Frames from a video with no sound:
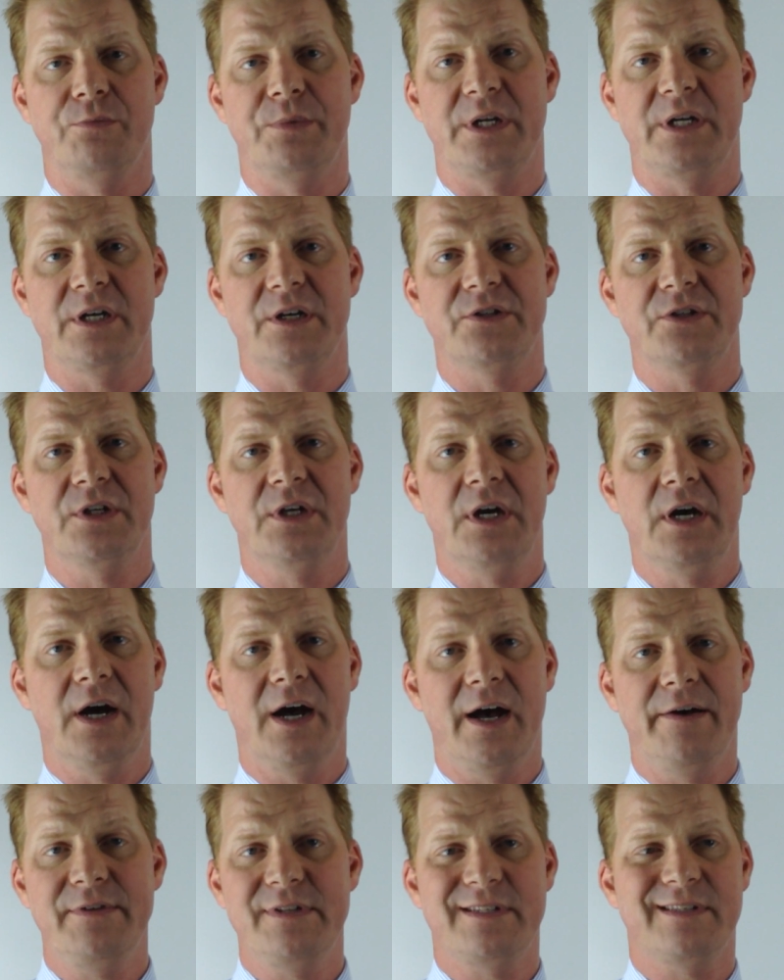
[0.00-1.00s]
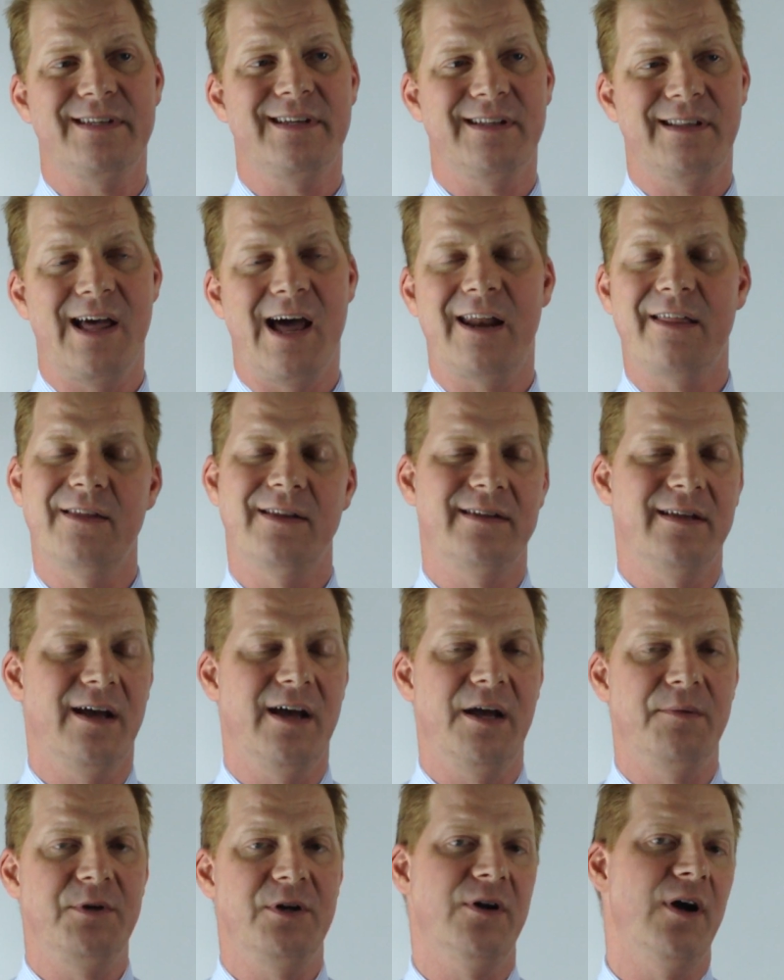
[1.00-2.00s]
because obviously a lot of the
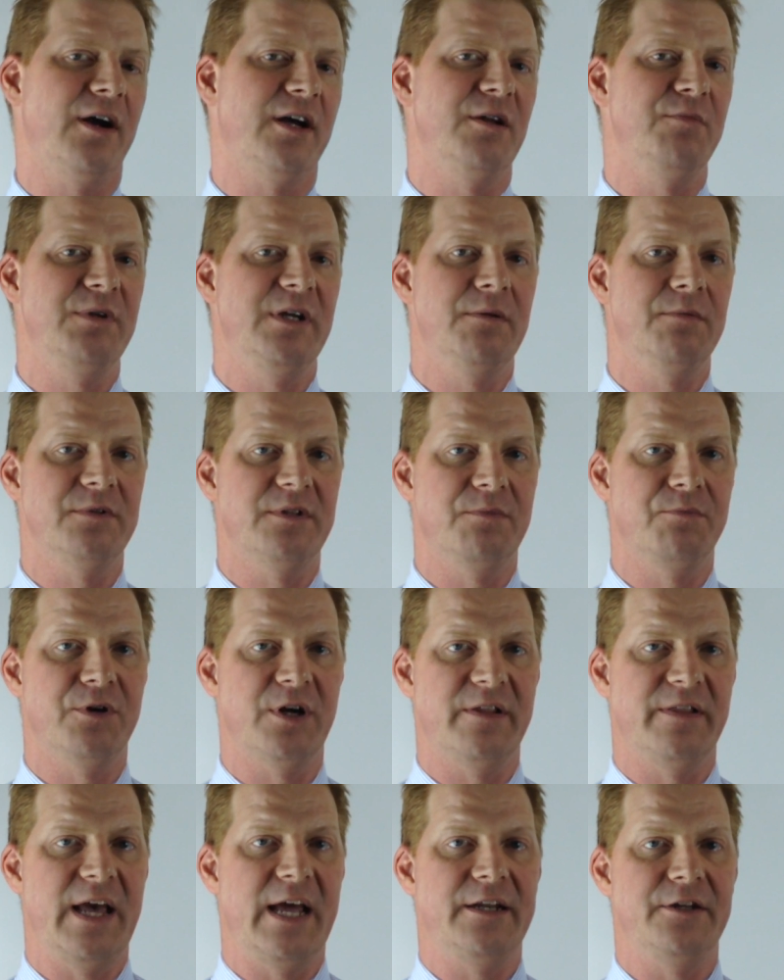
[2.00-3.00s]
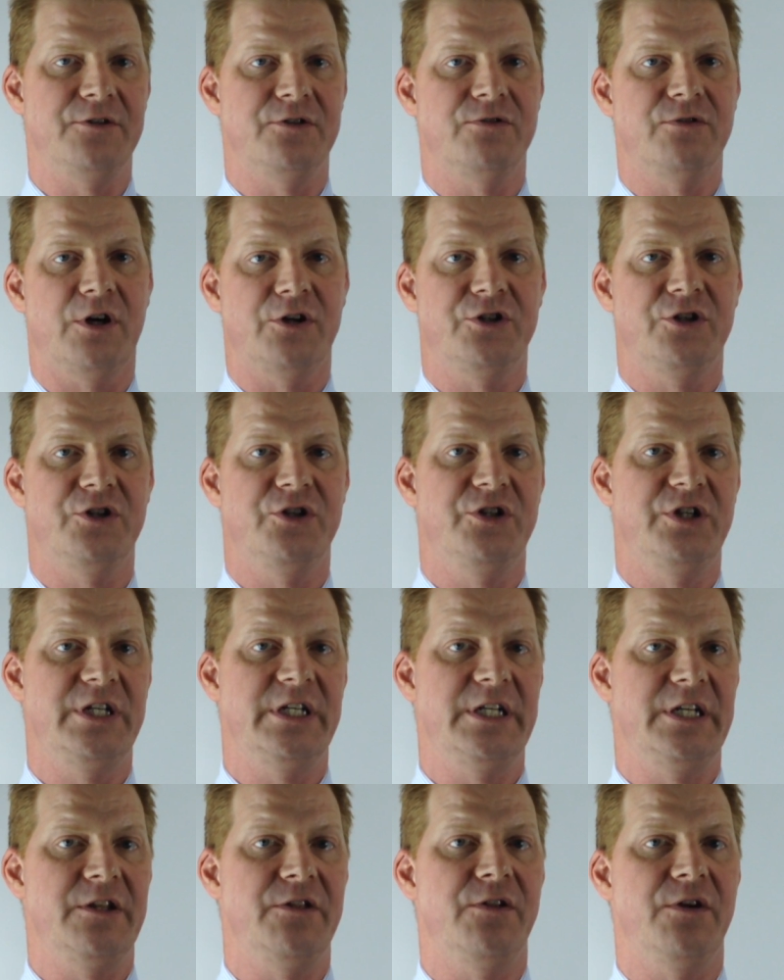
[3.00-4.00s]
time you're not going to be able to bring that instruction
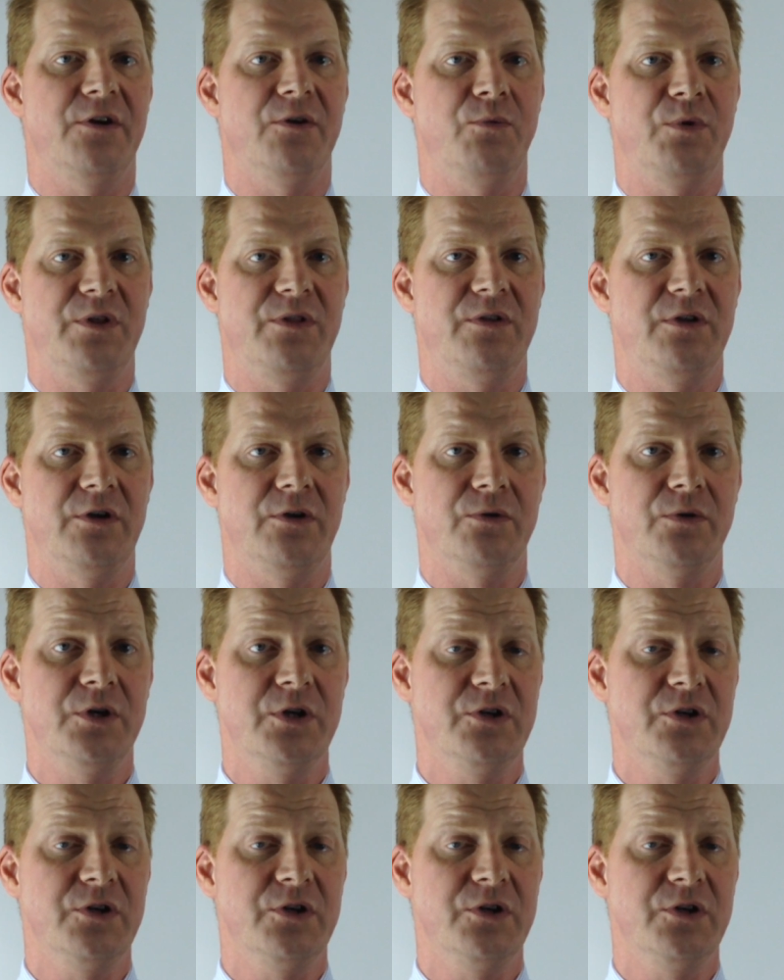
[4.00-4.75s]
sheet in there with you.